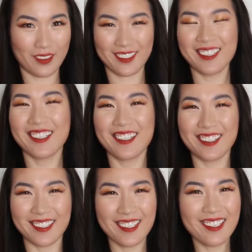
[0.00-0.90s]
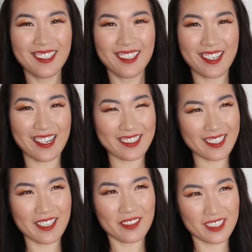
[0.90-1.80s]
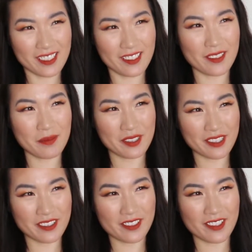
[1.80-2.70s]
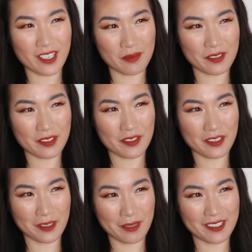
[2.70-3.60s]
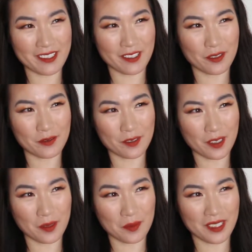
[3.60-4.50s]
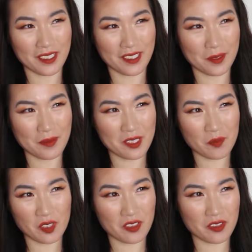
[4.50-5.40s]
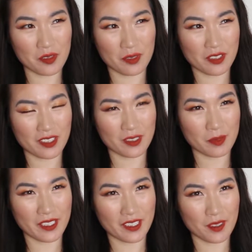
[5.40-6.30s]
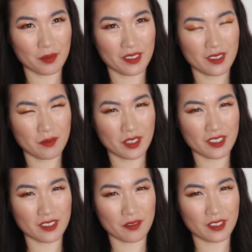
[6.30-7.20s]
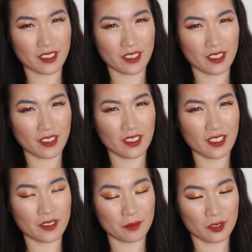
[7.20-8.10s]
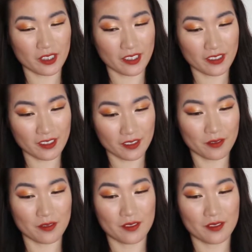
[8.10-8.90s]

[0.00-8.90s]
I think I did a pretty good job restraining myself from splurge too much on the makeup because I feel like I had more than enough.